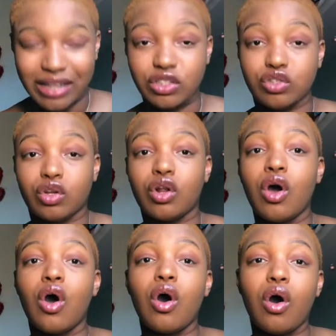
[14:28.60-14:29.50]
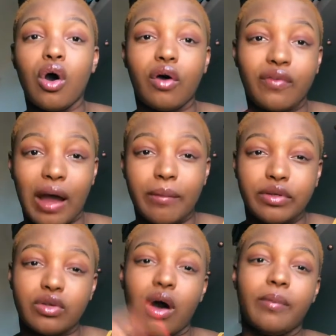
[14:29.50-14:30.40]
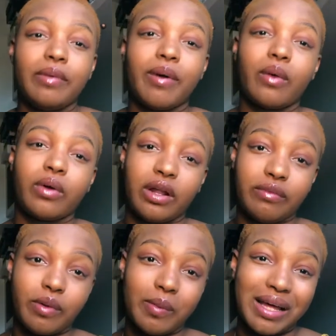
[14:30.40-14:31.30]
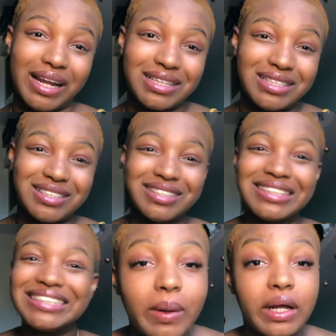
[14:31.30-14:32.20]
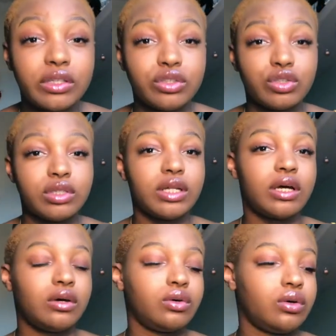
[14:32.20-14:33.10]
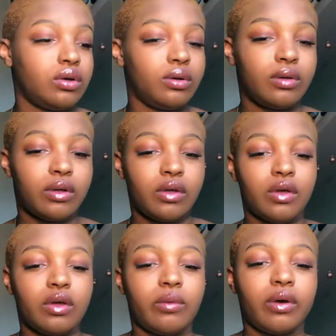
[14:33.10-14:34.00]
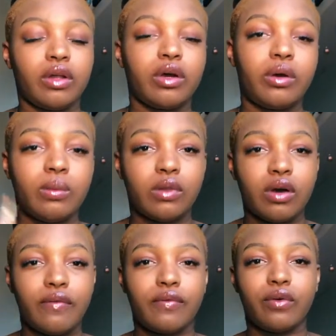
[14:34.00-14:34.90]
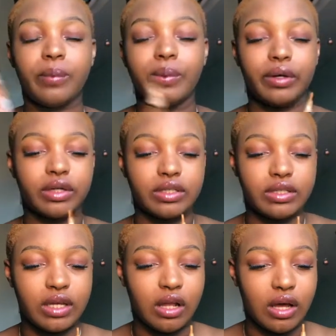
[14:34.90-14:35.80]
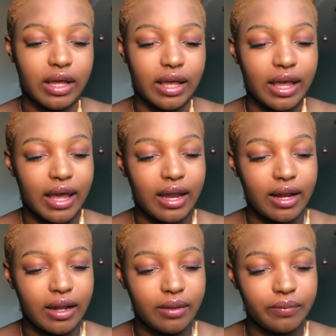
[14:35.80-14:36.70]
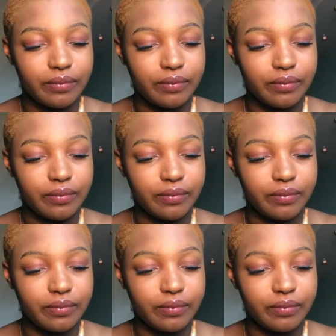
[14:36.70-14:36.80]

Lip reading: lashes on off camera, so I'll be back when I put my lashes on. My lashes on now. We're gonna go in with our 4 Pro Concealer again,